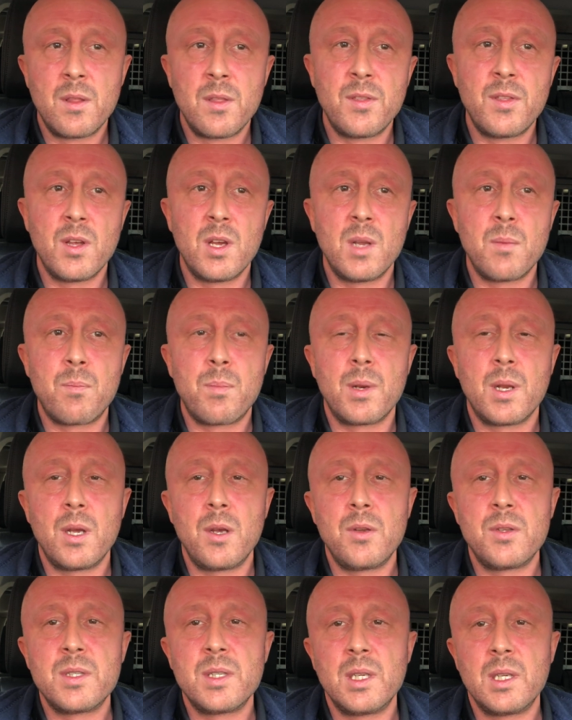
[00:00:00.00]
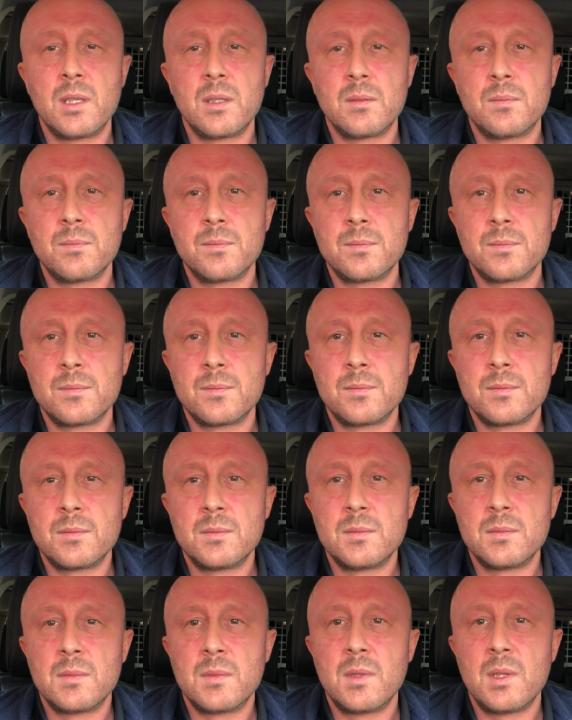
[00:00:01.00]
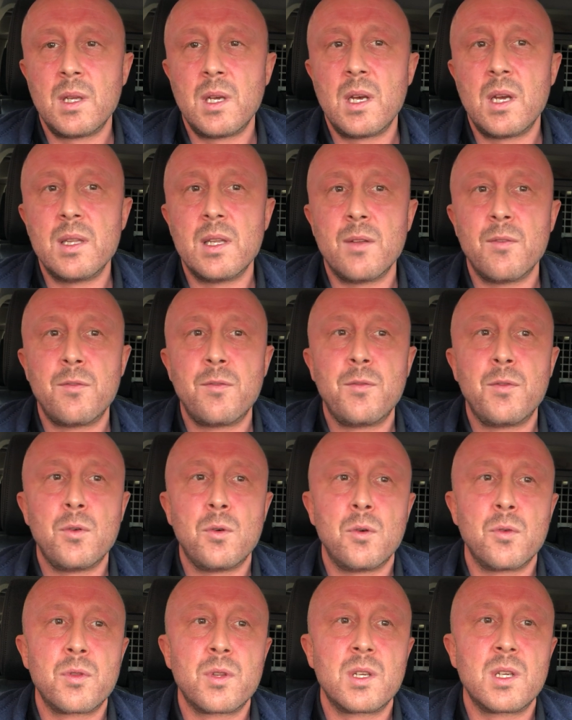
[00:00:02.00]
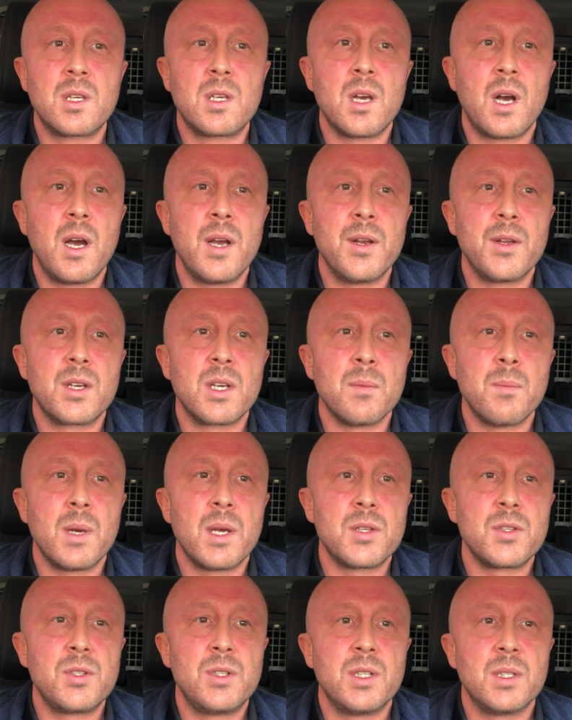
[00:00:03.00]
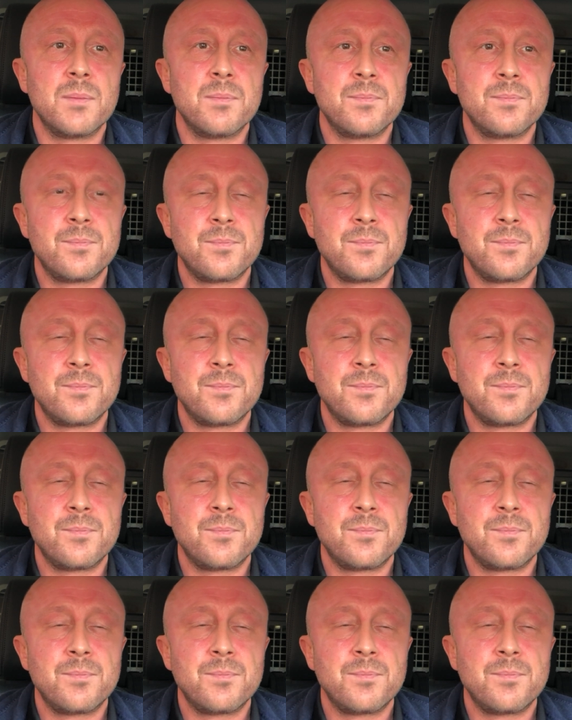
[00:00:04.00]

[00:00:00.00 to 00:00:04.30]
Third, bloating. And then fourth, gynecomastia.